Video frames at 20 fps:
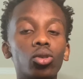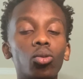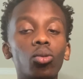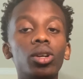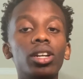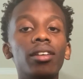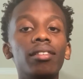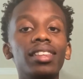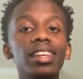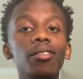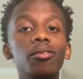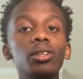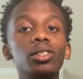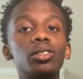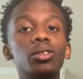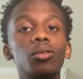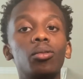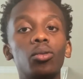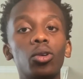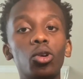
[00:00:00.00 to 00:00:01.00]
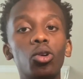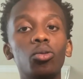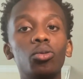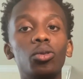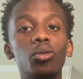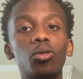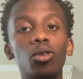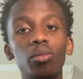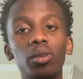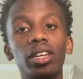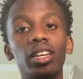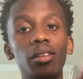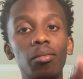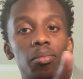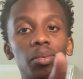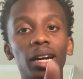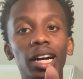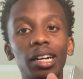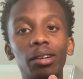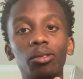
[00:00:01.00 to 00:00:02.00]
whenever they went to Rome, the Roman
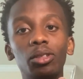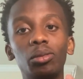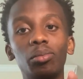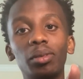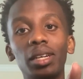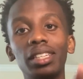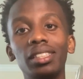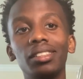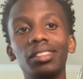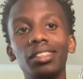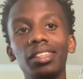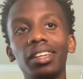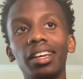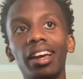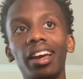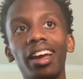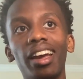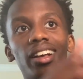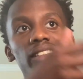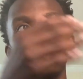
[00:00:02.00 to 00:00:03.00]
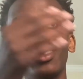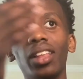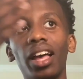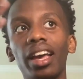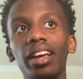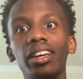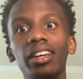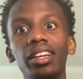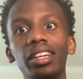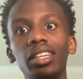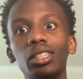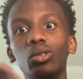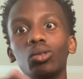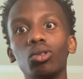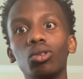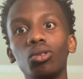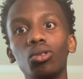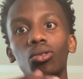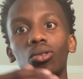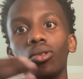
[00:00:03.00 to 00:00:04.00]
Empire was basically like
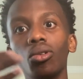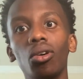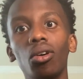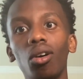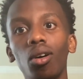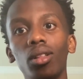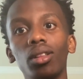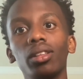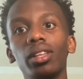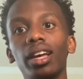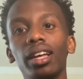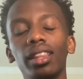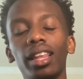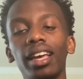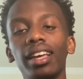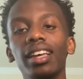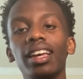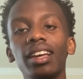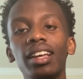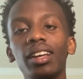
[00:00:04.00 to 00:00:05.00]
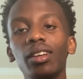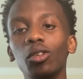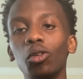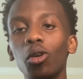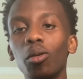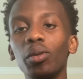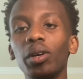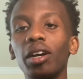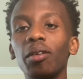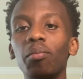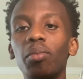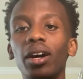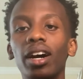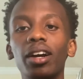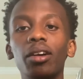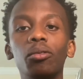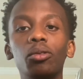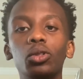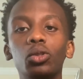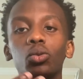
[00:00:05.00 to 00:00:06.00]
Israel, all of that. Like, the Roman
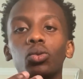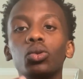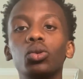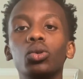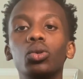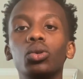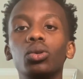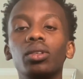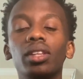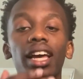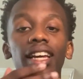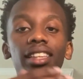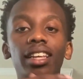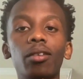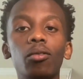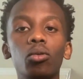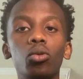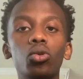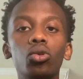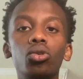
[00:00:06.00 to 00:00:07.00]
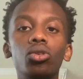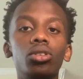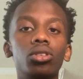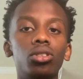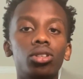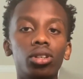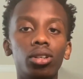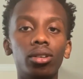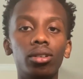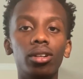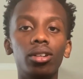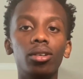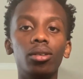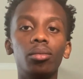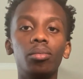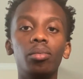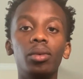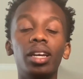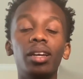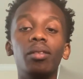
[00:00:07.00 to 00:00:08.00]
Empire was they ruled
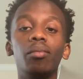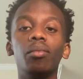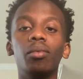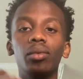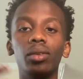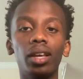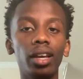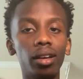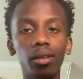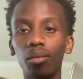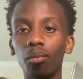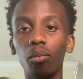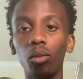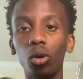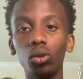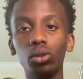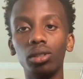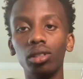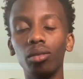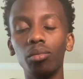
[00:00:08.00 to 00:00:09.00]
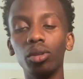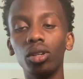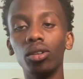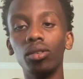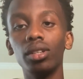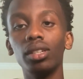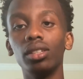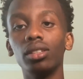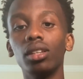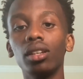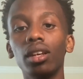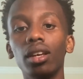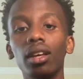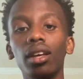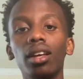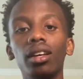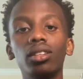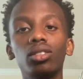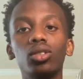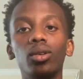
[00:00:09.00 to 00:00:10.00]
Europe and most of the Middle East.
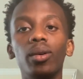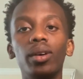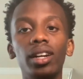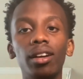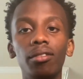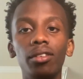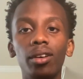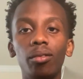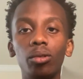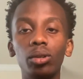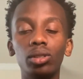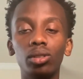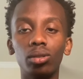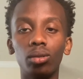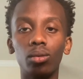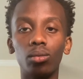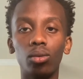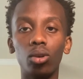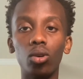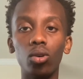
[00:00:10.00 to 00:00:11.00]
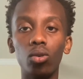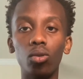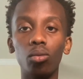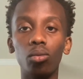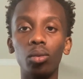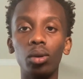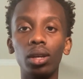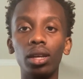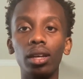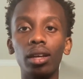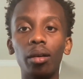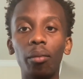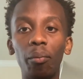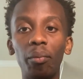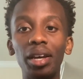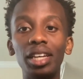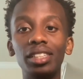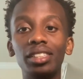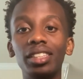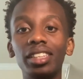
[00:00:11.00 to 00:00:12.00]
So whenever they went to Rome,
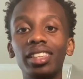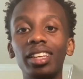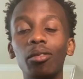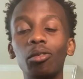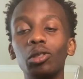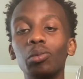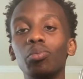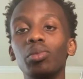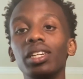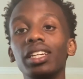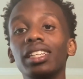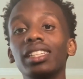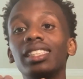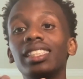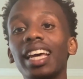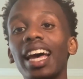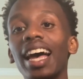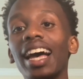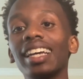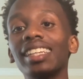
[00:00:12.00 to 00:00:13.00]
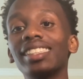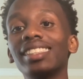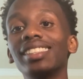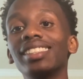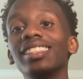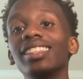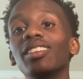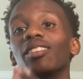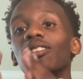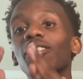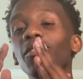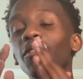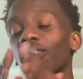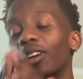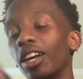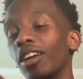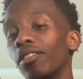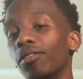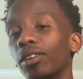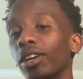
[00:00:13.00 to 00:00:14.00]
basically they was being taxed
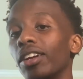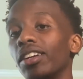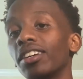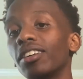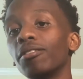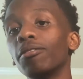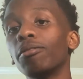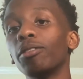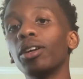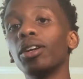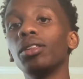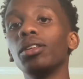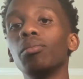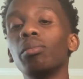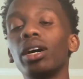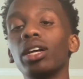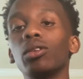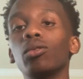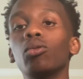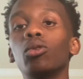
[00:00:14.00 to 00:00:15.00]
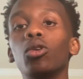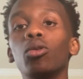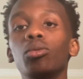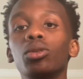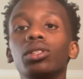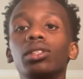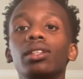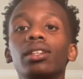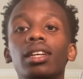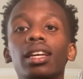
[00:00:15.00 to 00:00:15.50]
very, very unfairly by the Romans.